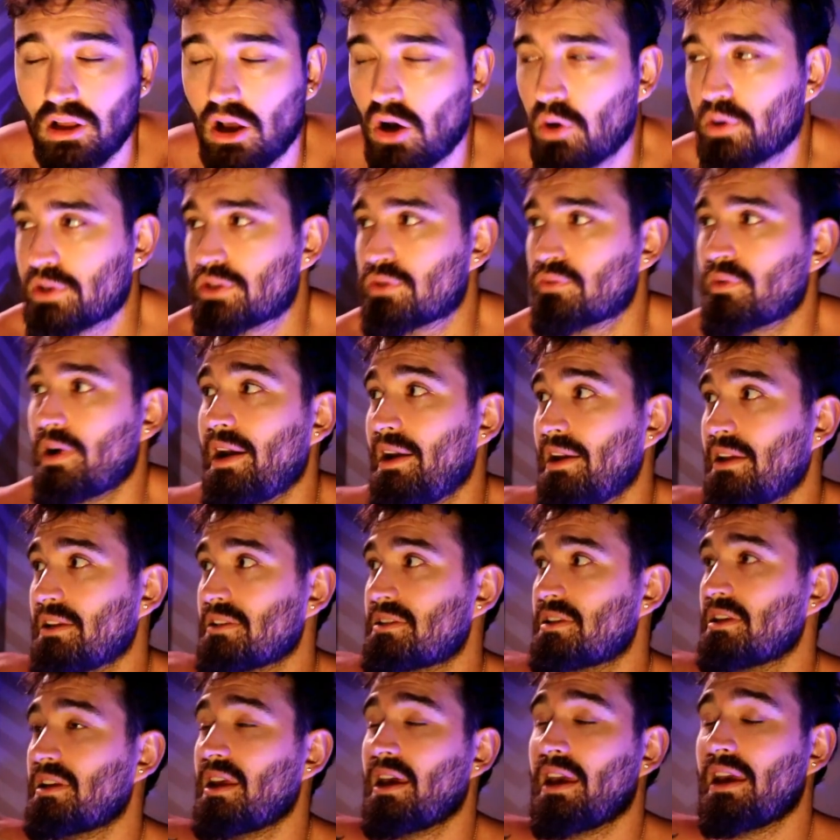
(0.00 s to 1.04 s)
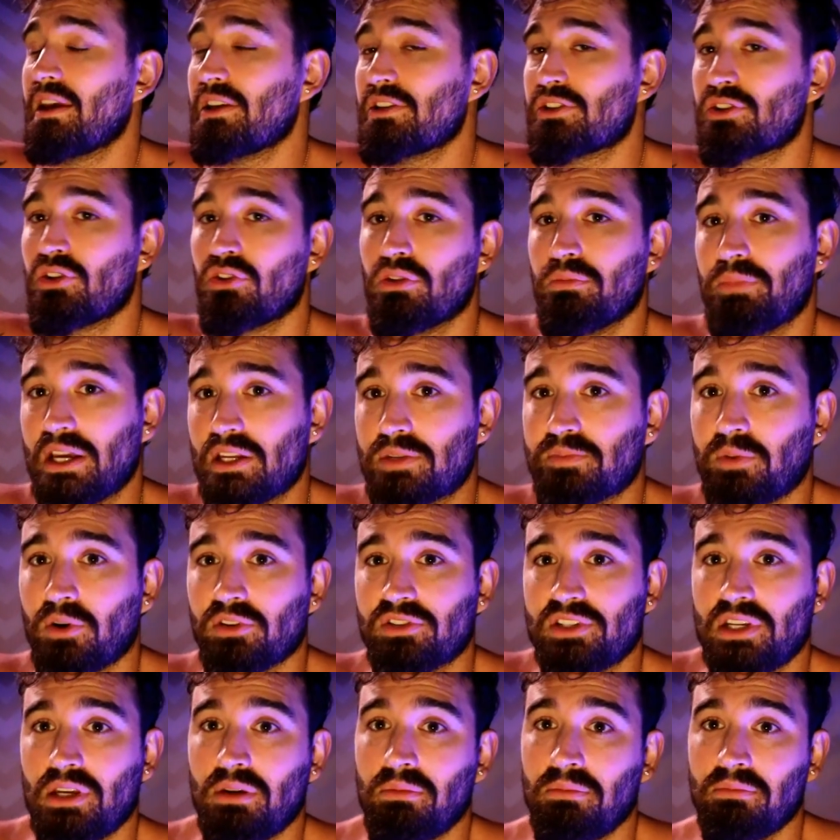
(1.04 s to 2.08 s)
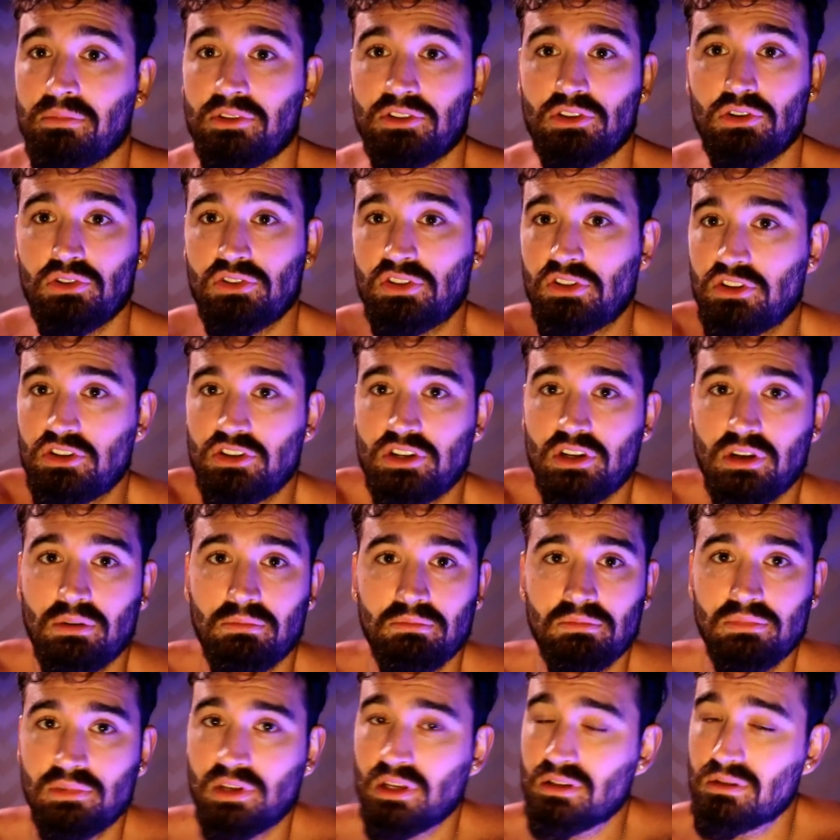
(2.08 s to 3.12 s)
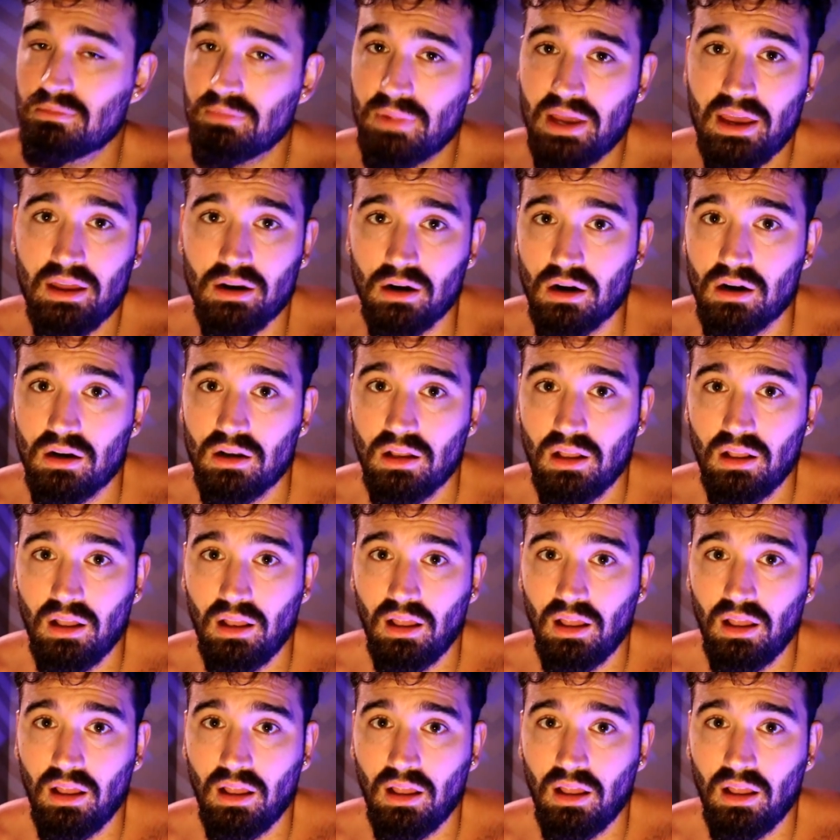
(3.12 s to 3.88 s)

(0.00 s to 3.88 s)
Oh, it's raining today, so the baseball team is using the gym, doesn't matter.